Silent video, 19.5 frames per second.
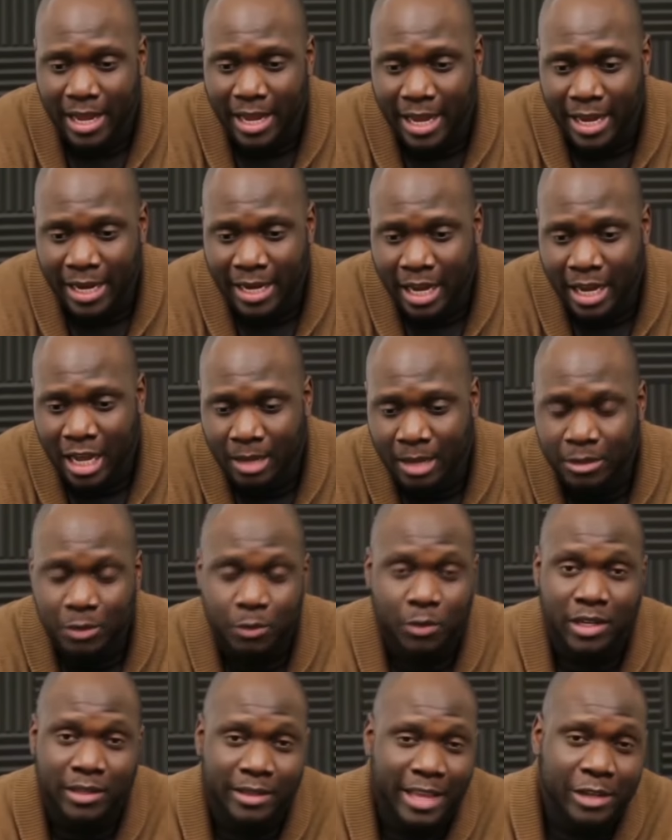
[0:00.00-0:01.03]
And I just
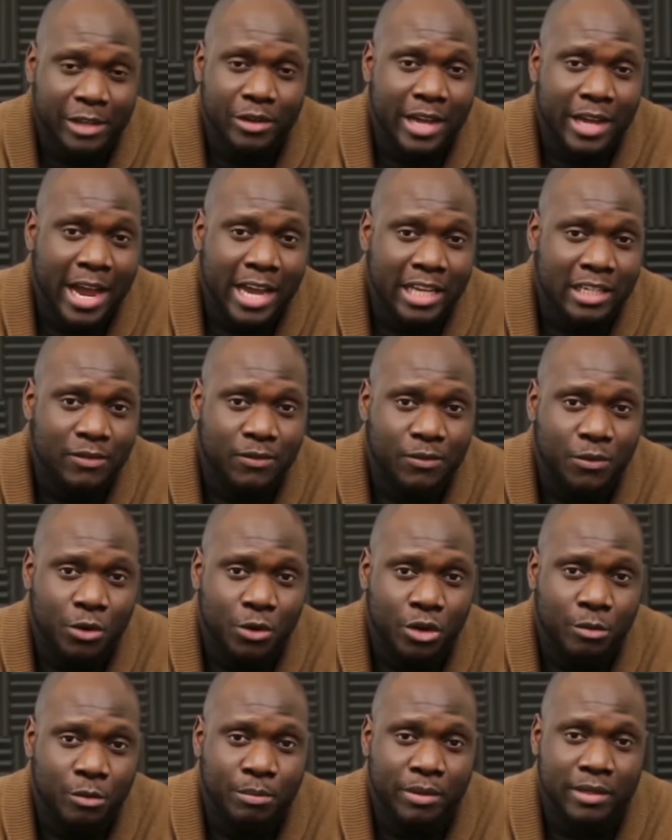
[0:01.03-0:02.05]
want to thank you guys
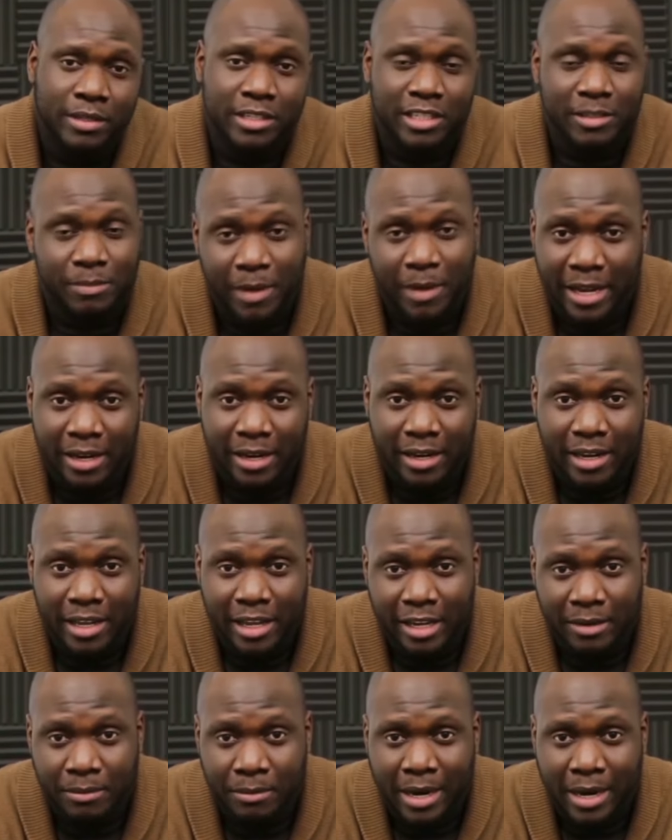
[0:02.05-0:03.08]
for participating
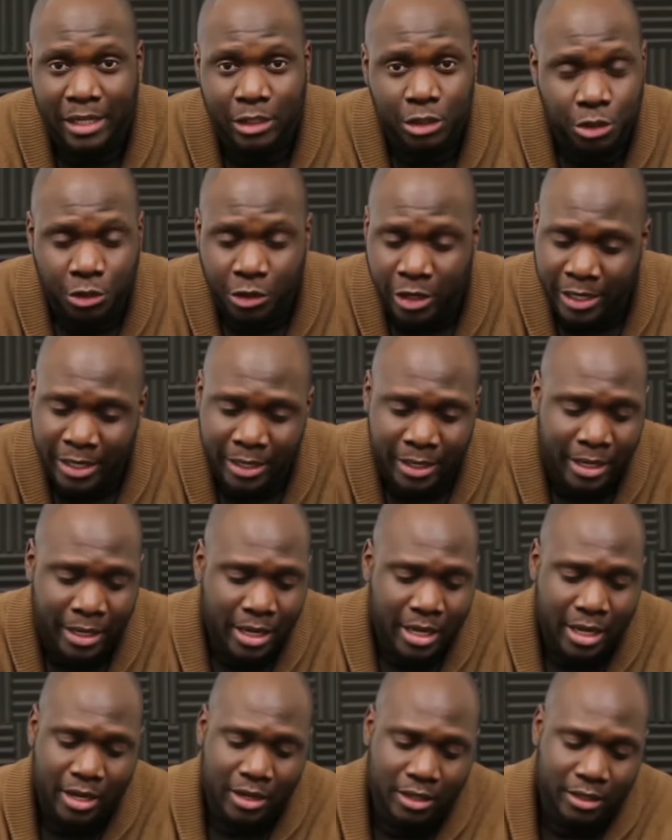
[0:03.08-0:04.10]
in my journey,
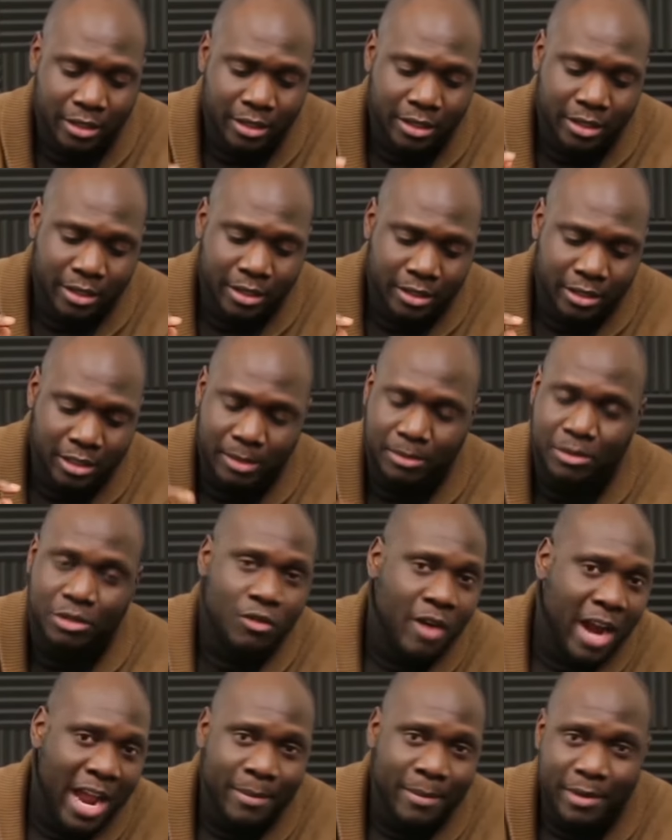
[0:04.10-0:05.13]
the
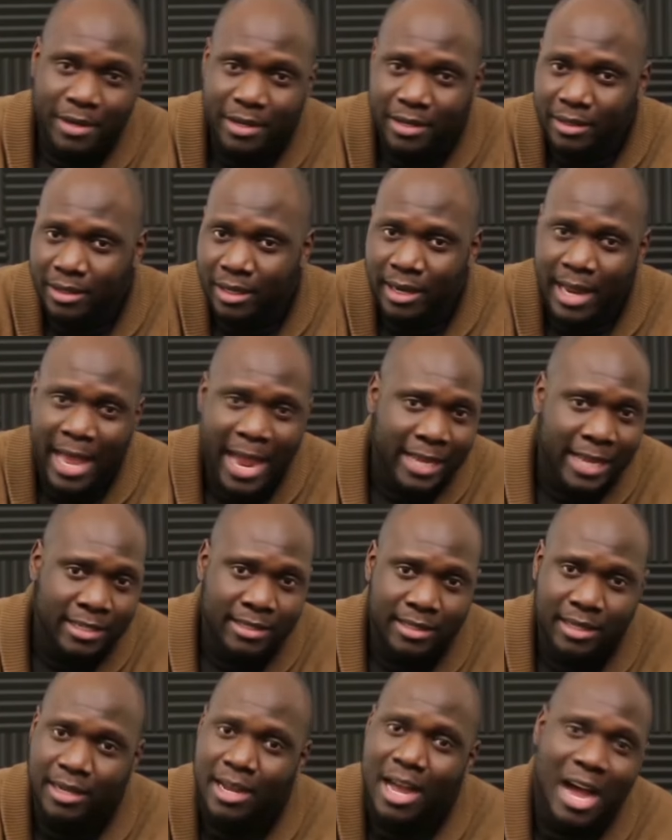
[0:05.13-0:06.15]
subscribing, the likes,
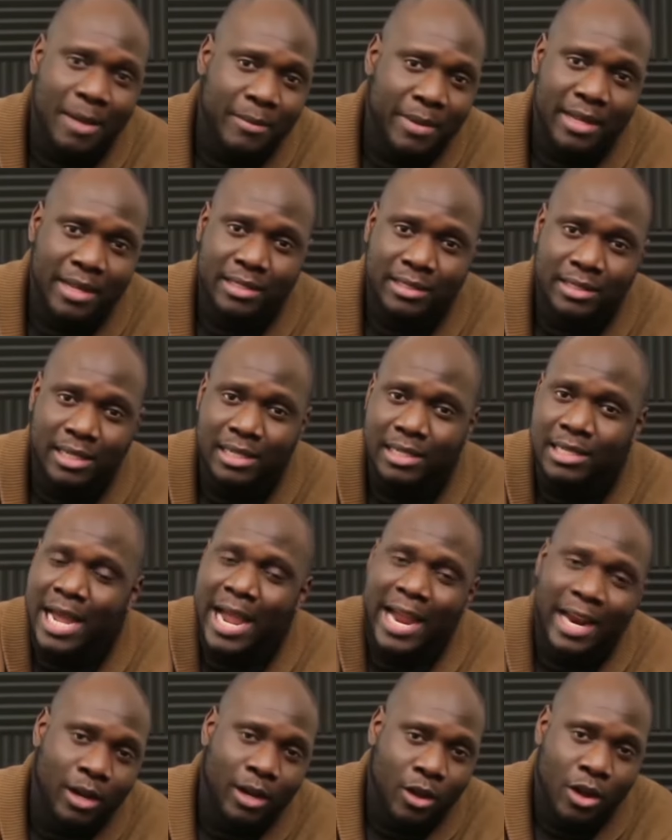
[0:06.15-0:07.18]
the comments, the
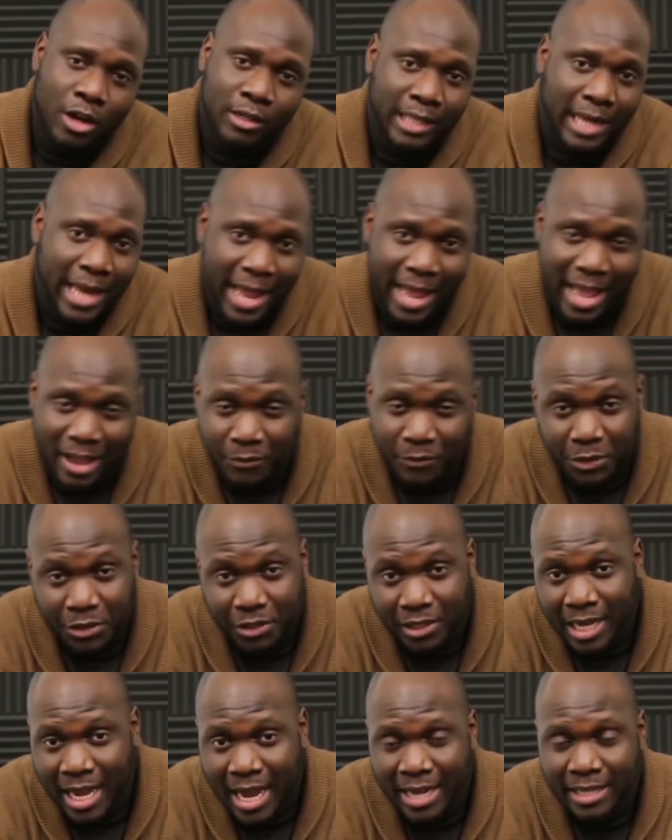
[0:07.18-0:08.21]
dialogue that I have with
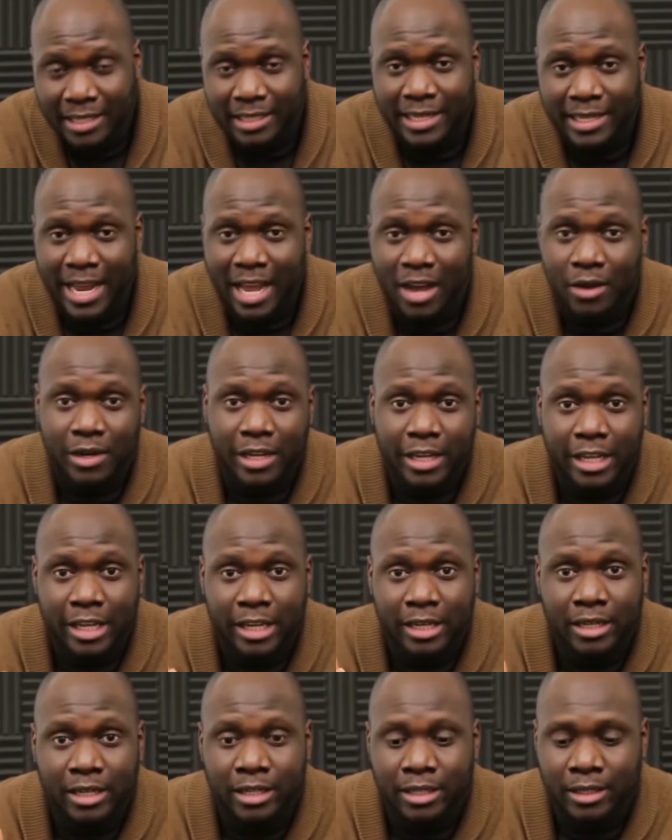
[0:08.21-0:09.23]
you guys down
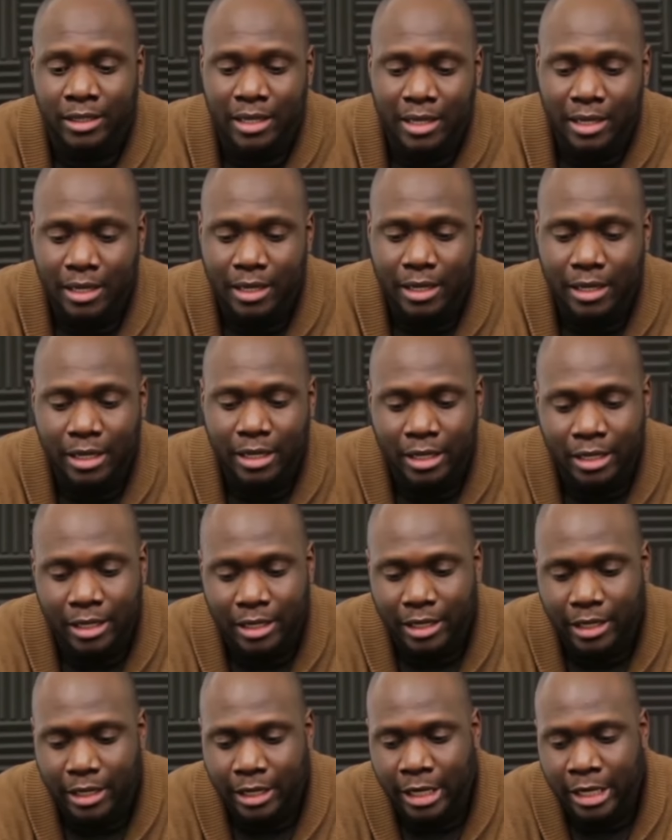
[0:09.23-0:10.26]
in
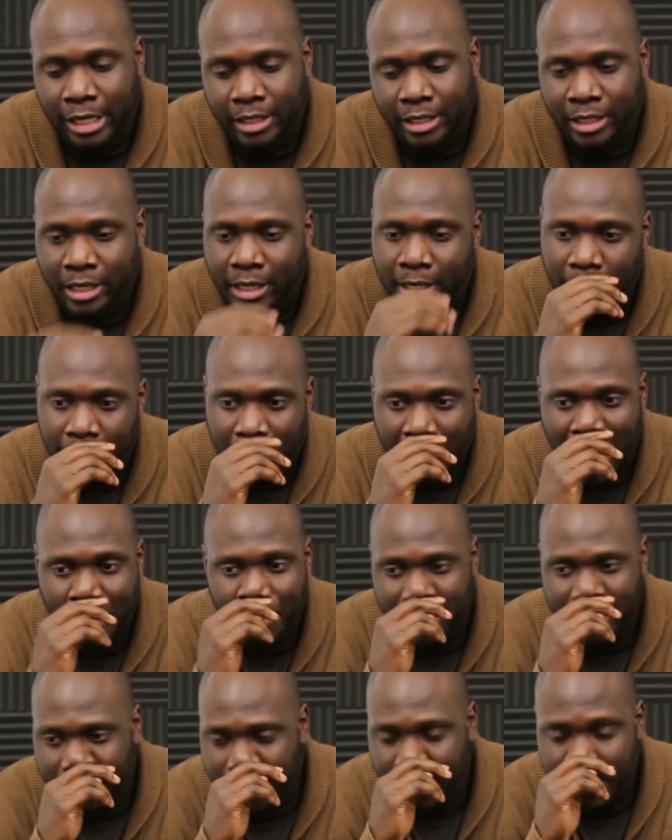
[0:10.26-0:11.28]
the
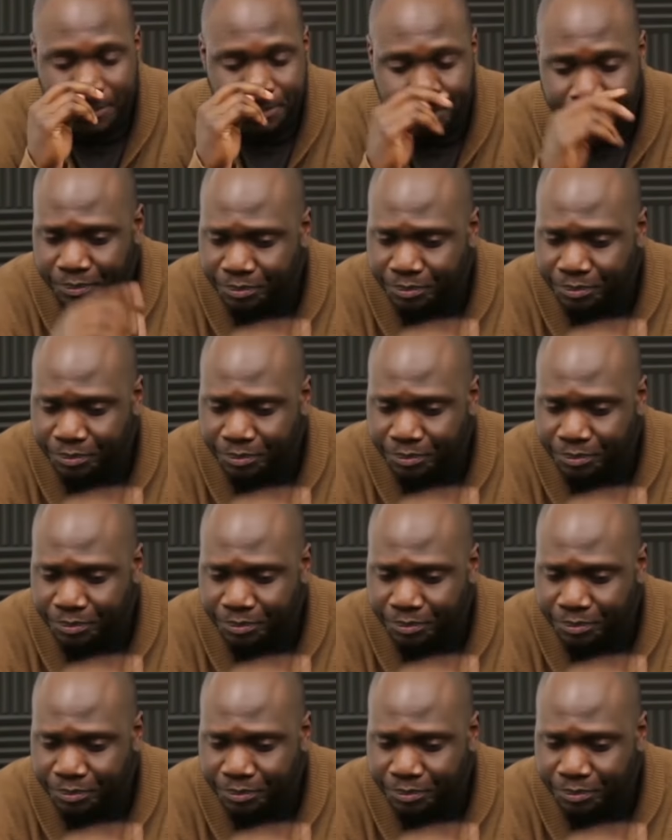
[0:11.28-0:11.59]
comments.